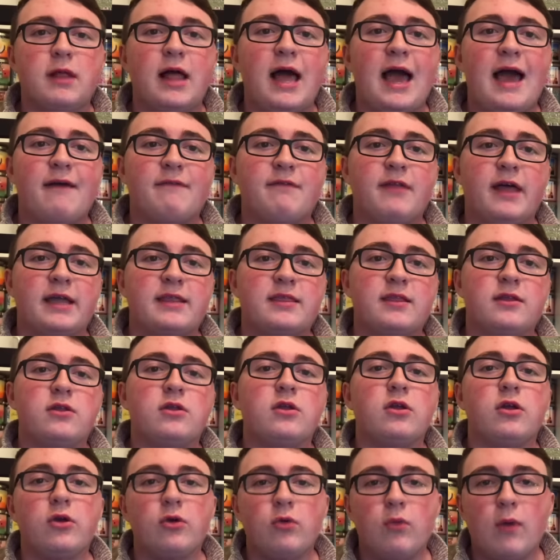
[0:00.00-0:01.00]
will have, like, the
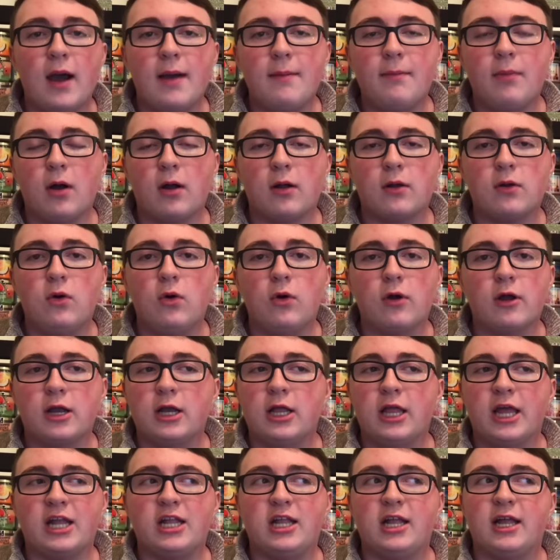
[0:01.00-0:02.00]
new White Barn Core
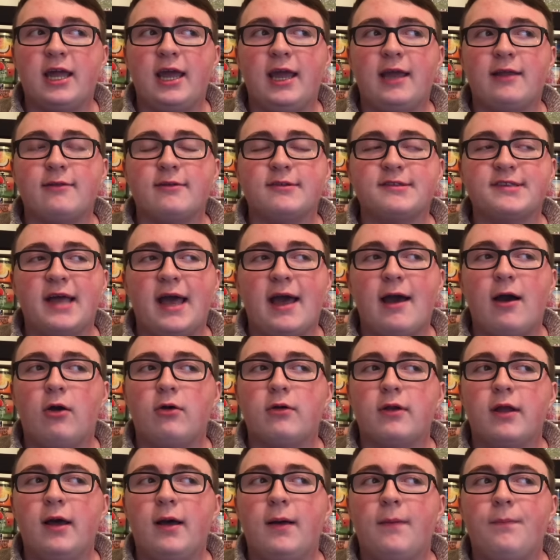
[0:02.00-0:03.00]
Collection candles
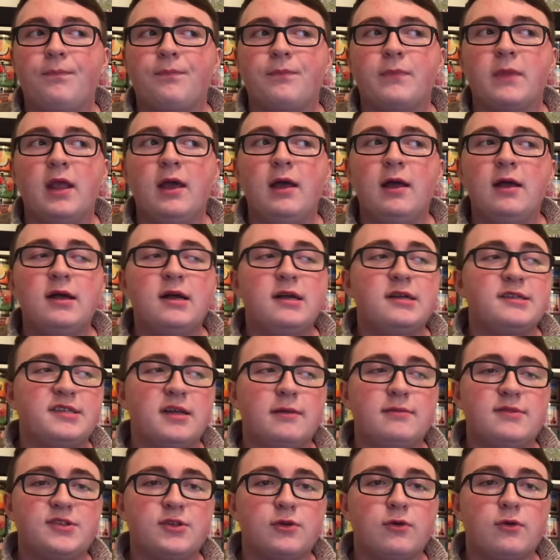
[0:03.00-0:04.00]
out.
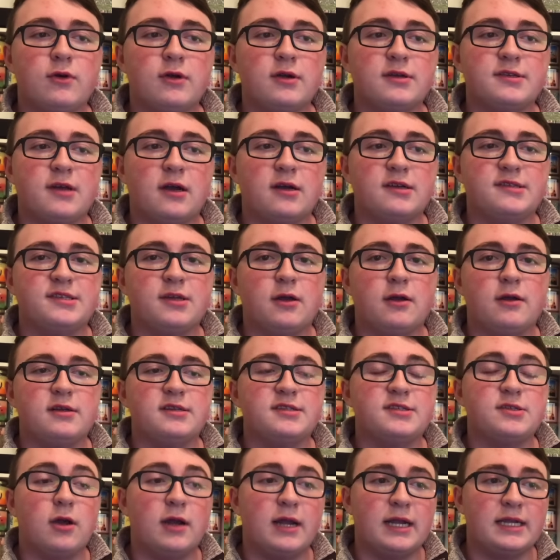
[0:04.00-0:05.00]
Some stores are
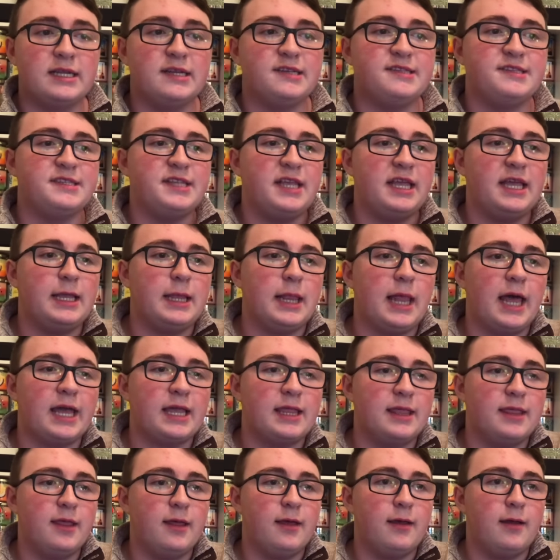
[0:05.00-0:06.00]
starting to see,
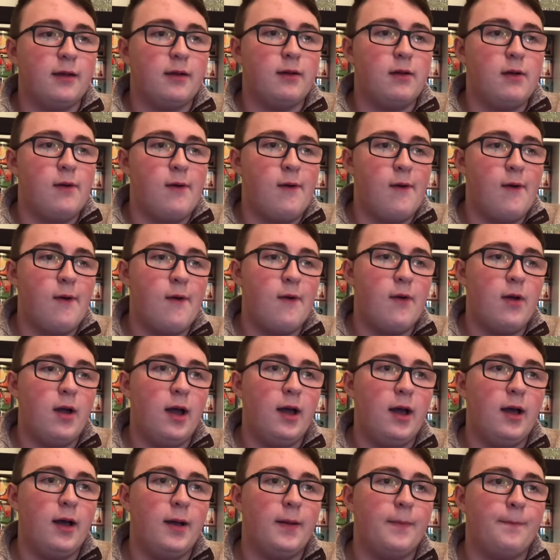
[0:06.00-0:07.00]
like the
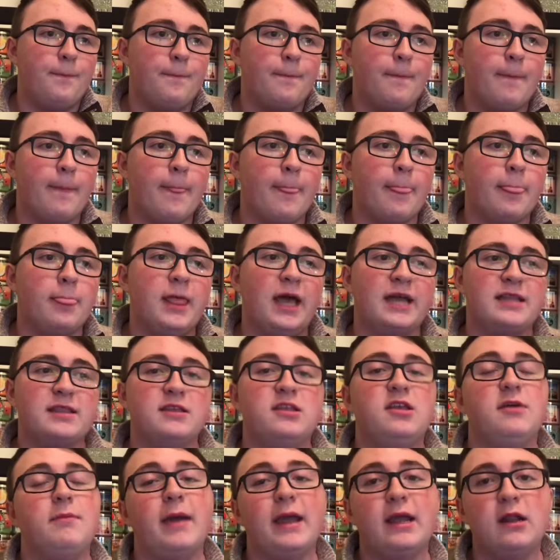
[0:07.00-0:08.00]

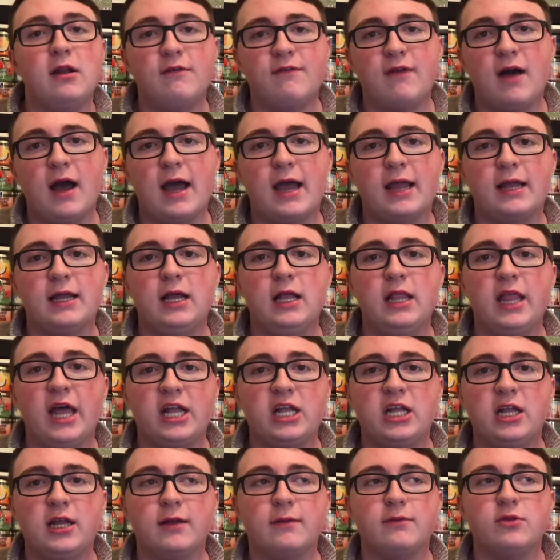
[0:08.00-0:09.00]
Tomato Vine
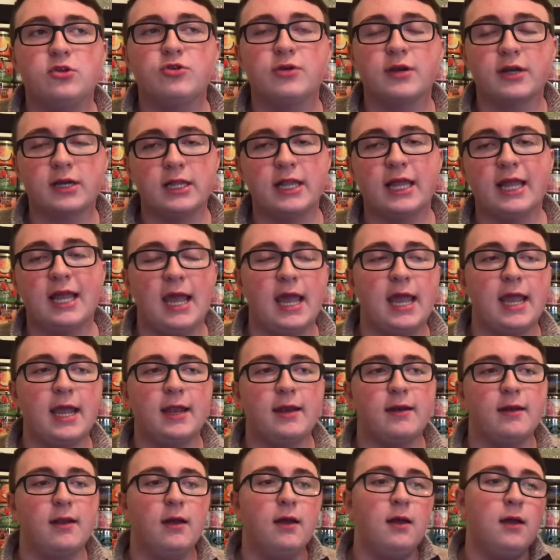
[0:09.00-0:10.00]
Collection trickling
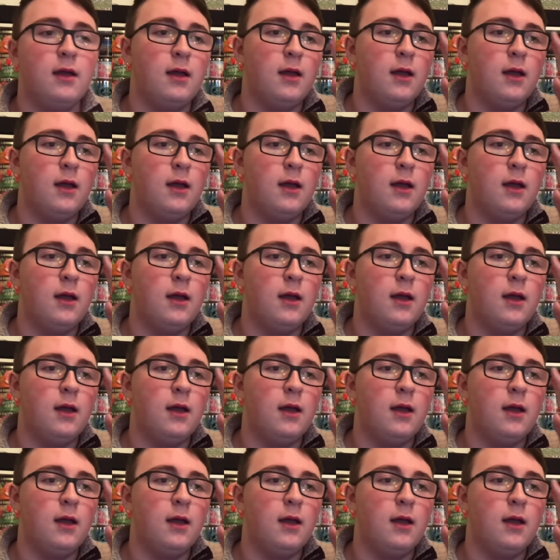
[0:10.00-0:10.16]
in.